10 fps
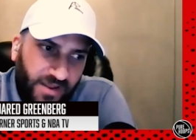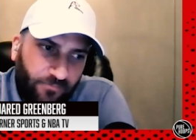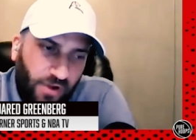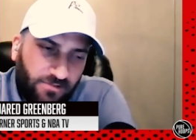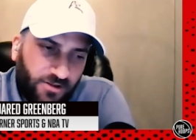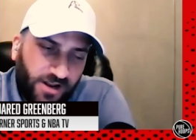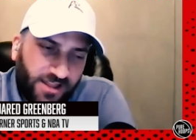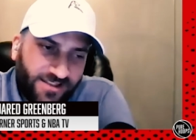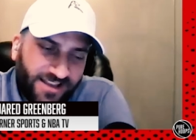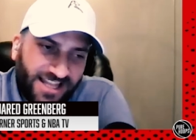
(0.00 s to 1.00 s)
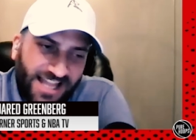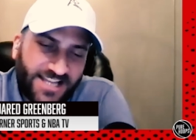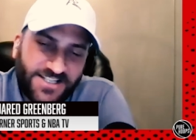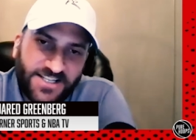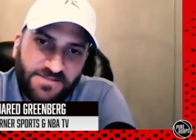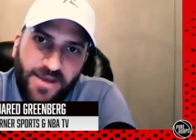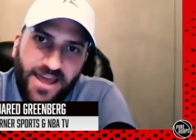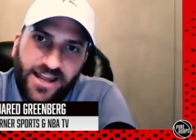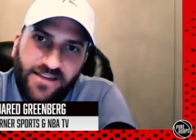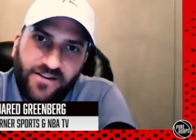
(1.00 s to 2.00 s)
like probably one of the classiest
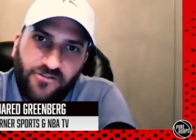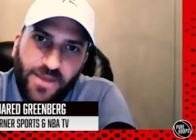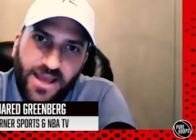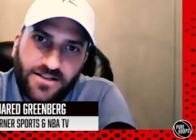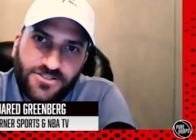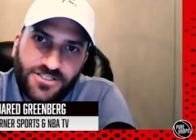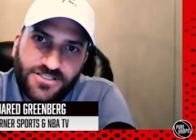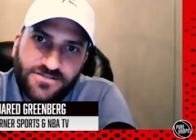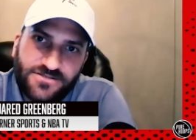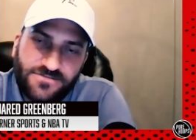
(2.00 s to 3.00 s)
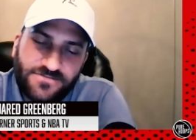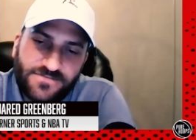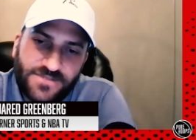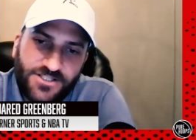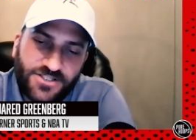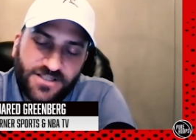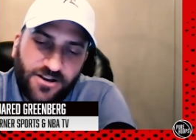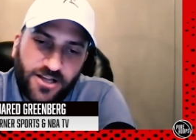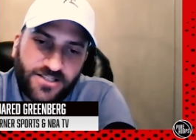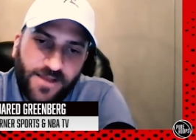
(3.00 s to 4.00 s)
men I've ever met, and just he's just
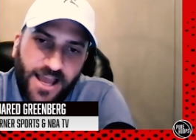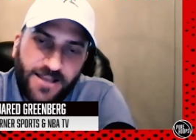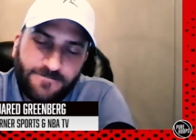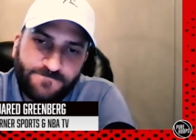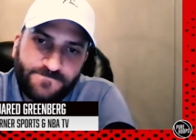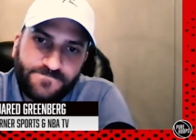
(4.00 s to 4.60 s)
an awesome guy.